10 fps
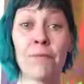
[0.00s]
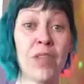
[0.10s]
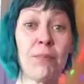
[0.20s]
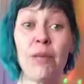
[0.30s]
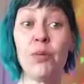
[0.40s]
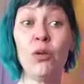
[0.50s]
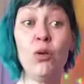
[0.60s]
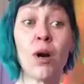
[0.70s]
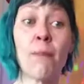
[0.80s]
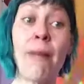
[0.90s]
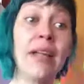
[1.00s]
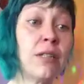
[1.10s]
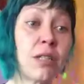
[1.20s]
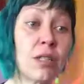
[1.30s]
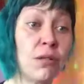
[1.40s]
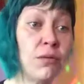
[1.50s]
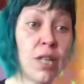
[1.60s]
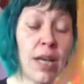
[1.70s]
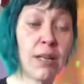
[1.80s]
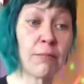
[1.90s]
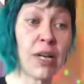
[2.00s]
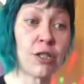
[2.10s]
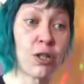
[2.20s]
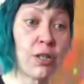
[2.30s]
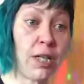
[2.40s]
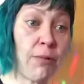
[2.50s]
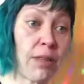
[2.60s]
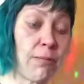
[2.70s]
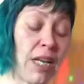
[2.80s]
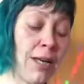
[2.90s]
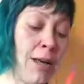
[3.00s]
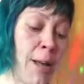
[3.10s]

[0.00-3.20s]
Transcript: the people who are meant to take my journey with me.